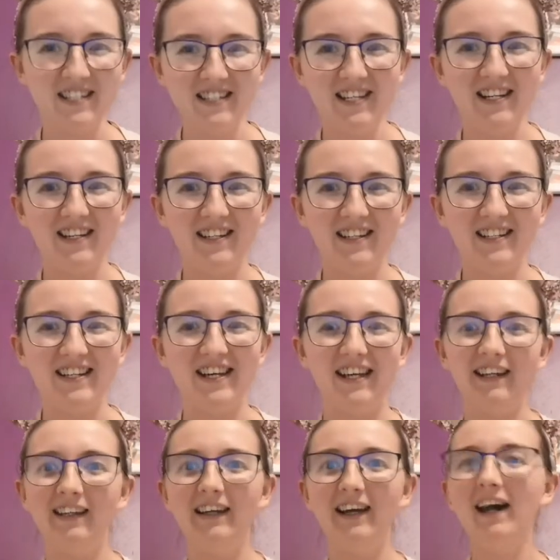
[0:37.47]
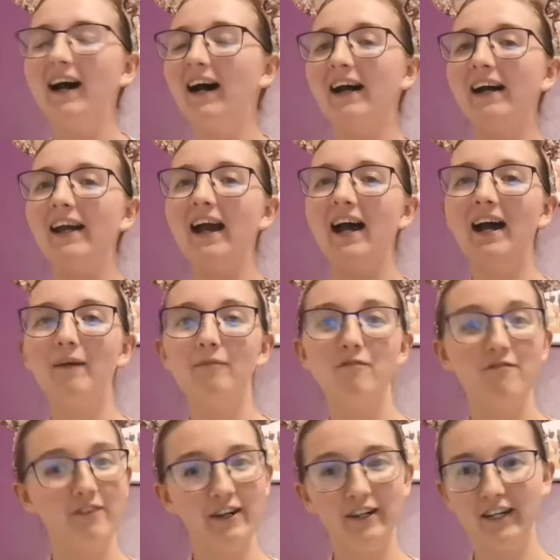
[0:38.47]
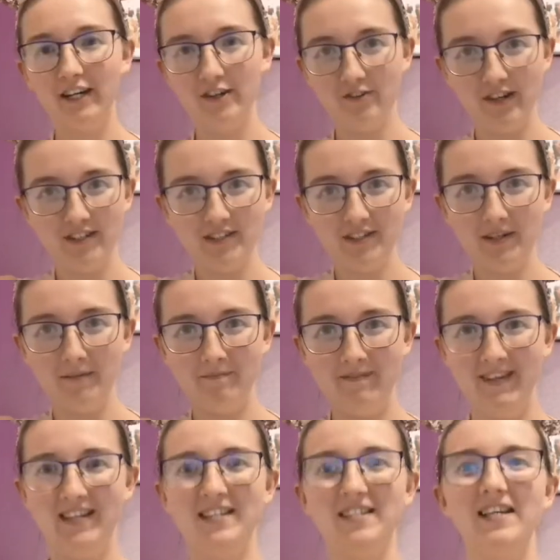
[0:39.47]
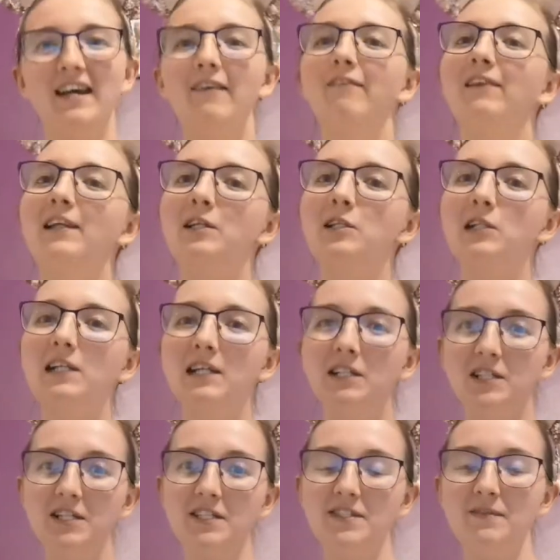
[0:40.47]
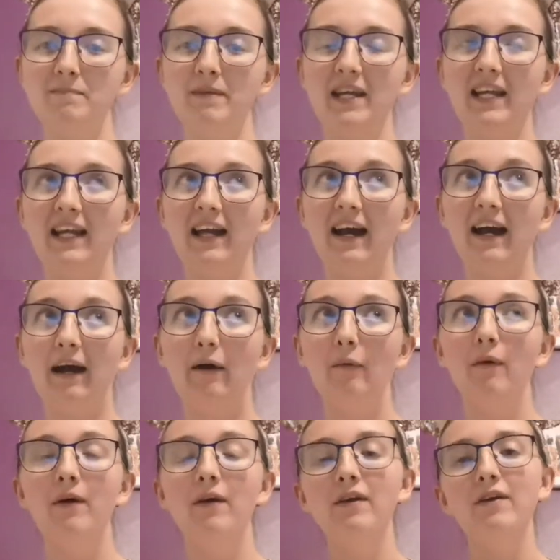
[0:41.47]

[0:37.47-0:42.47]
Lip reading: Disney Nerd here. I am very dressed up because I've literally just been out